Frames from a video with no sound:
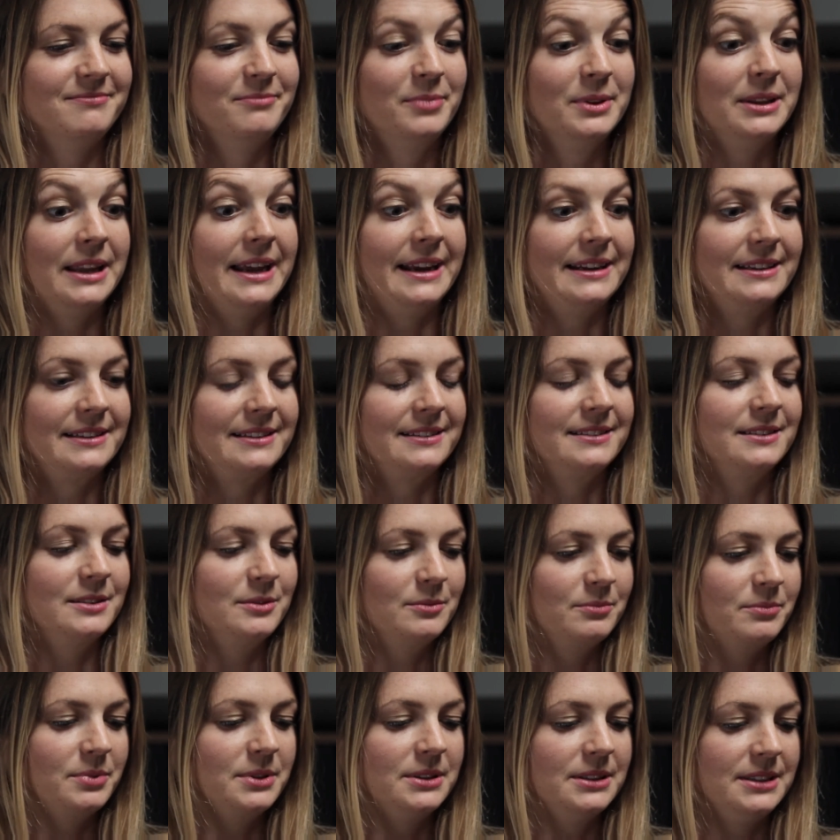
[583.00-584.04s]
blatant
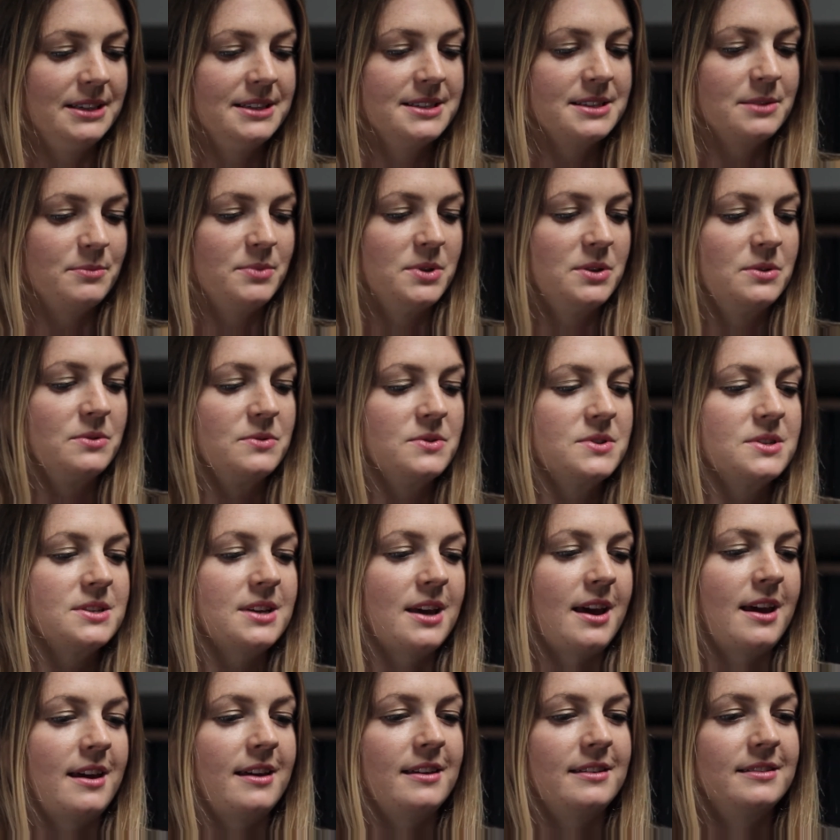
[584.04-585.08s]
police abuse,
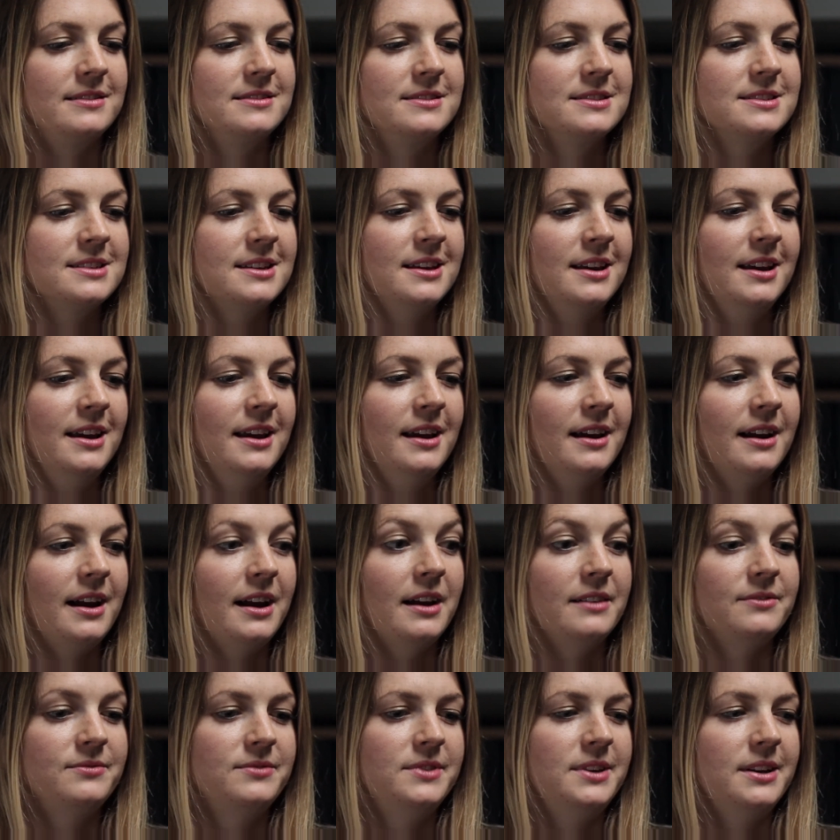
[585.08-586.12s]
and
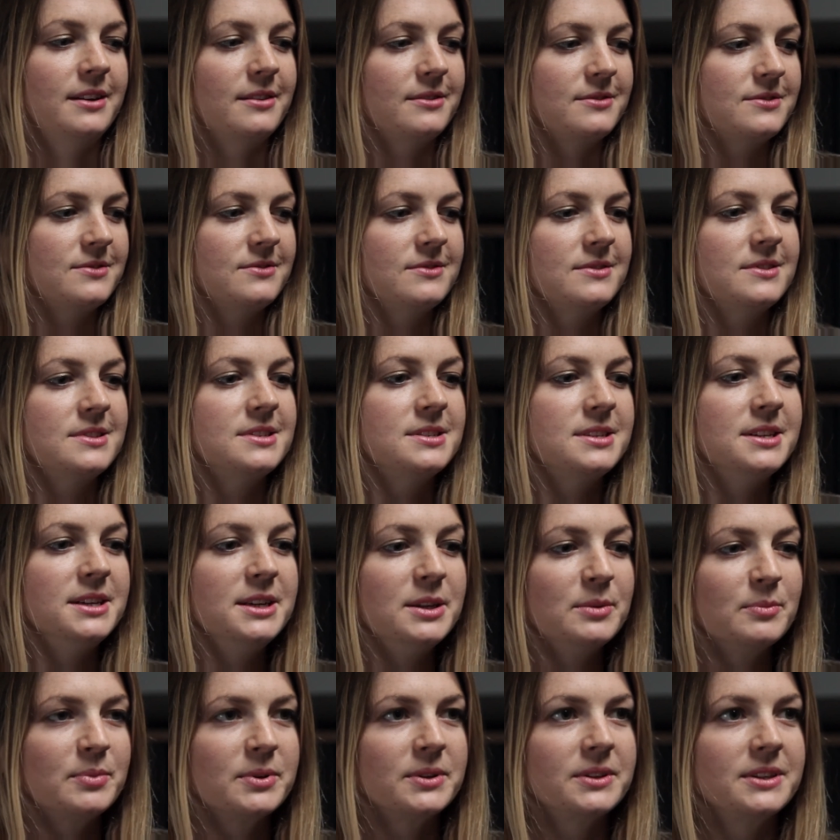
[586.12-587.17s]
I've
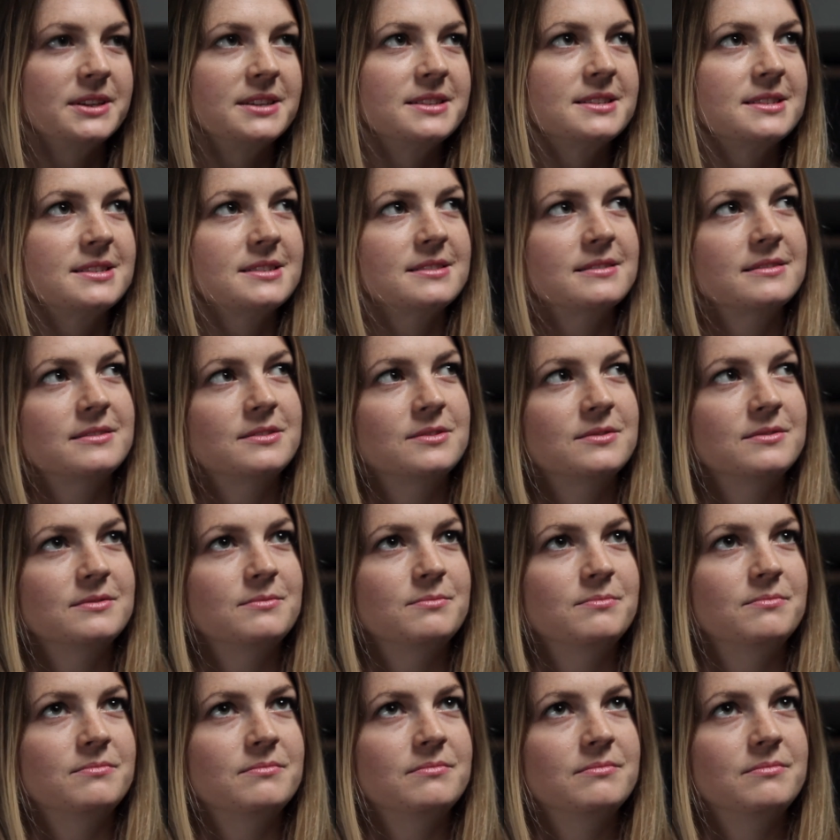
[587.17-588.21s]
seen police
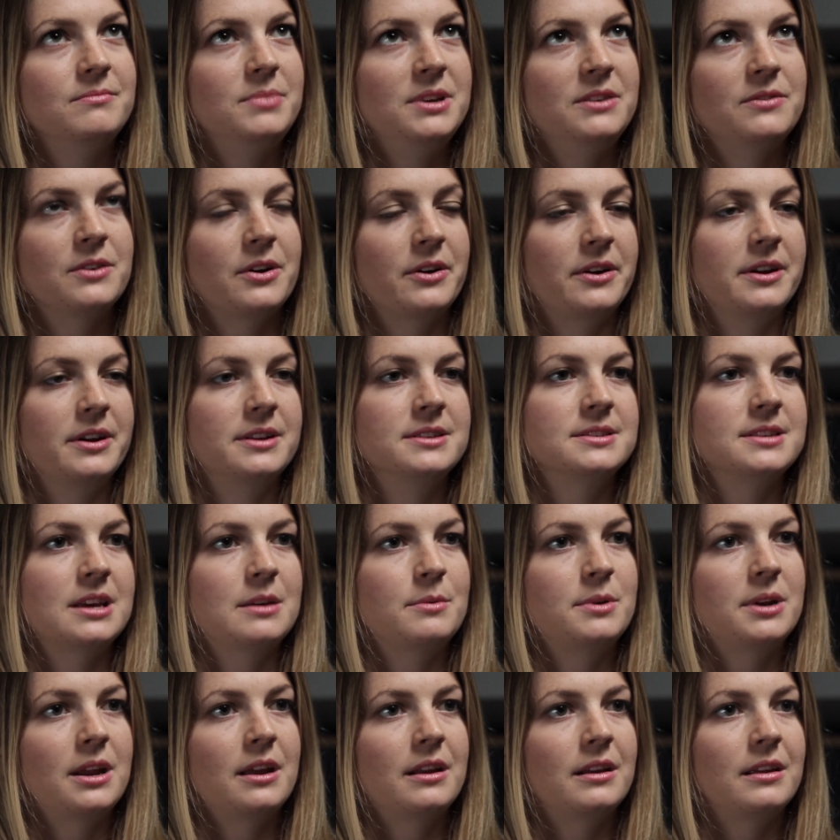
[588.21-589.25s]
be very
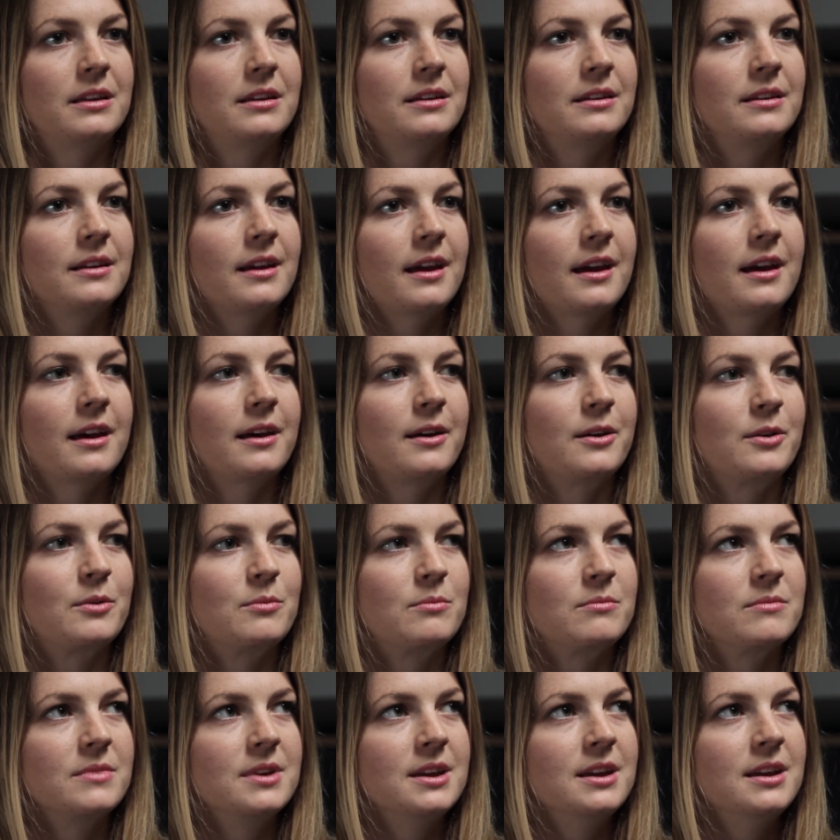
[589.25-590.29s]
intimidating.
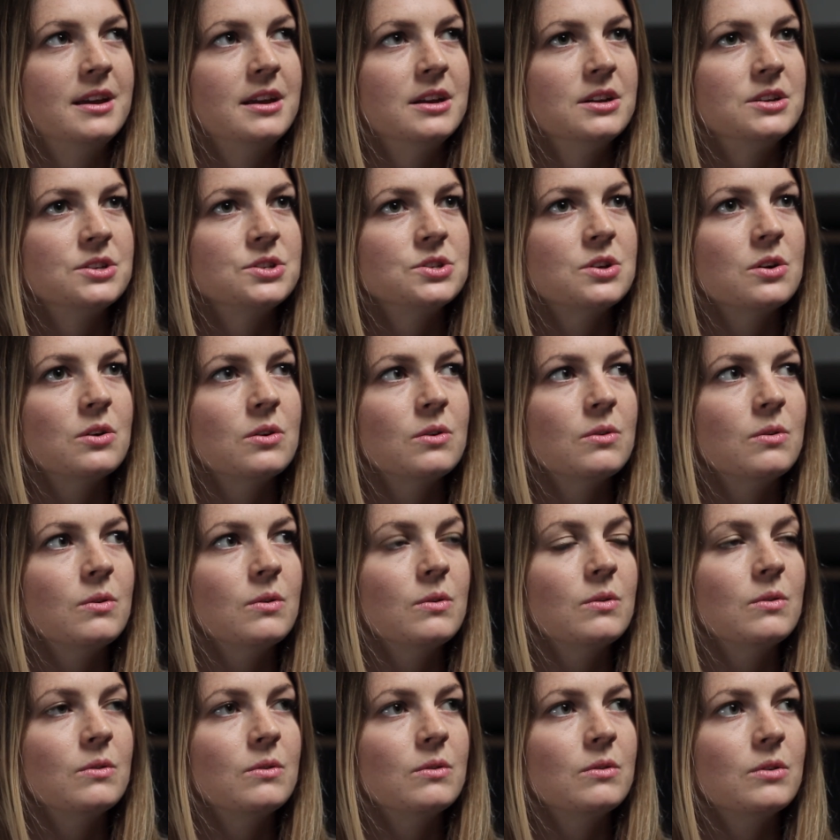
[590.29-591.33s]

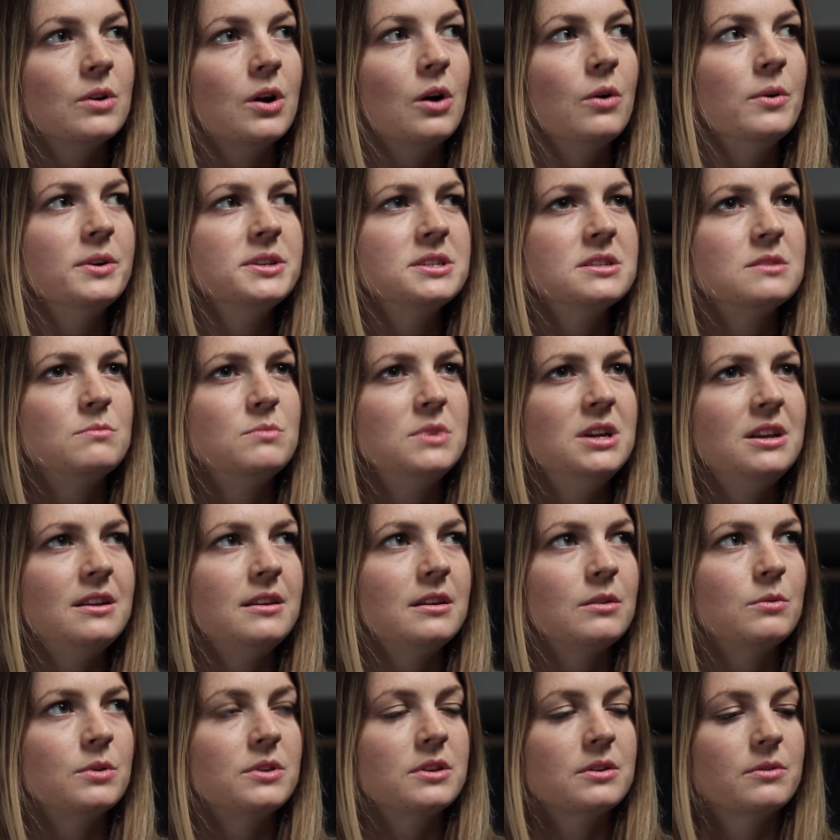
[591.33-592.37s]
So going to the
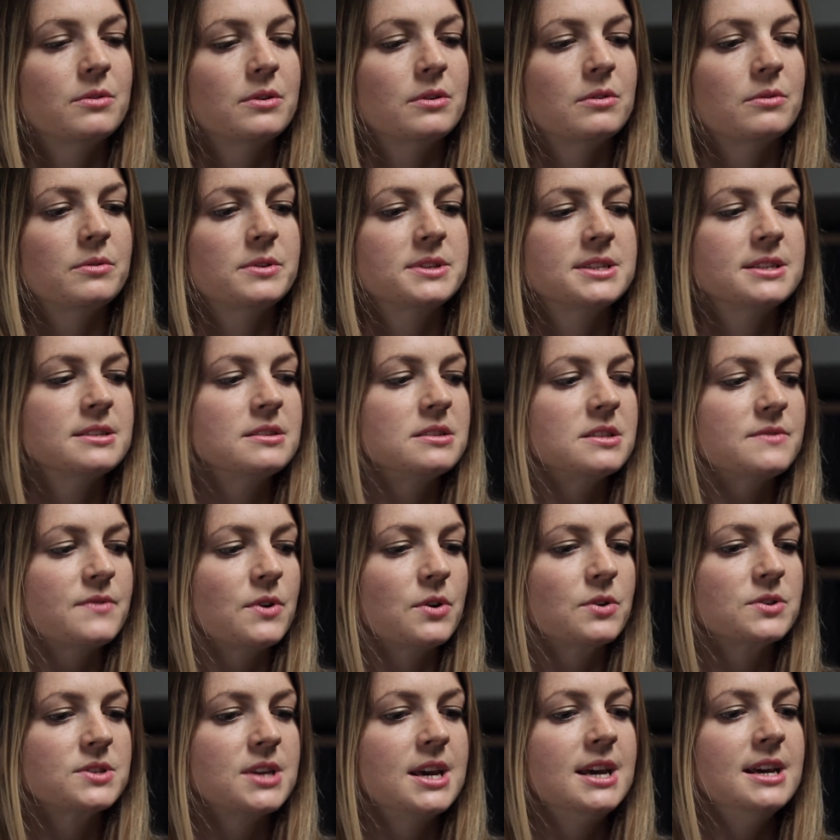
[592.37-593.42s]
meeting with the critical resistance
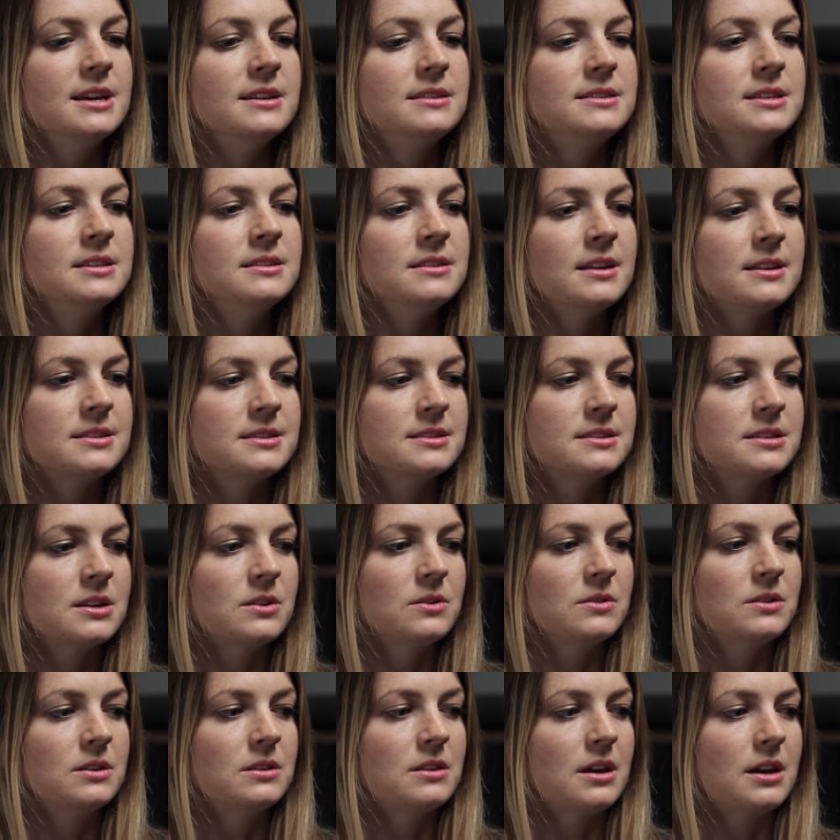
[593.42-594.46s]
folks didn't
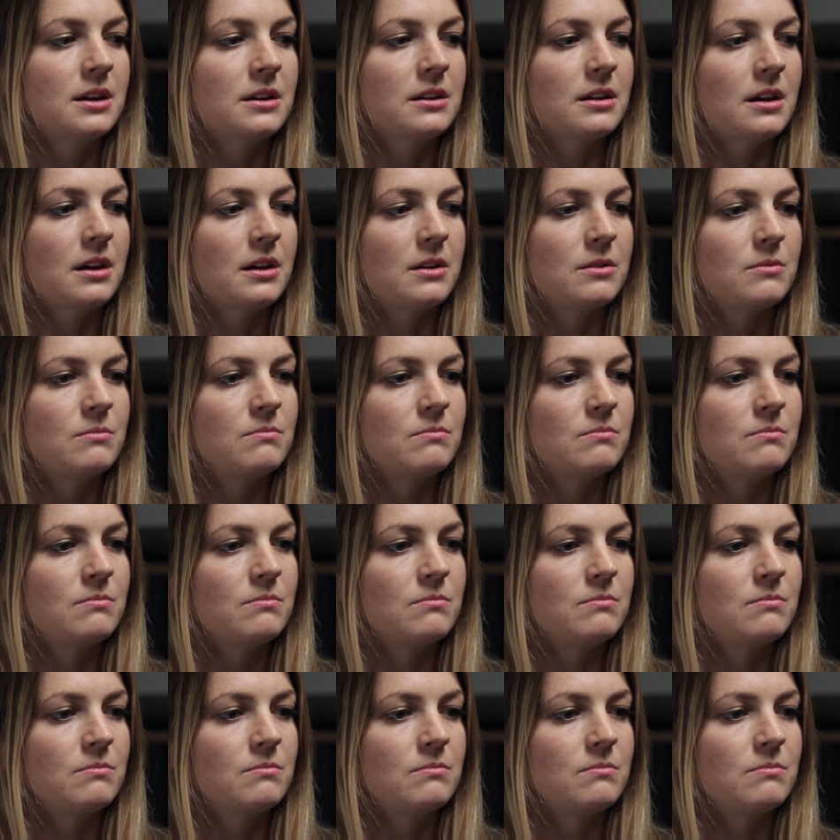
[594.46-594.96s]
necessarily like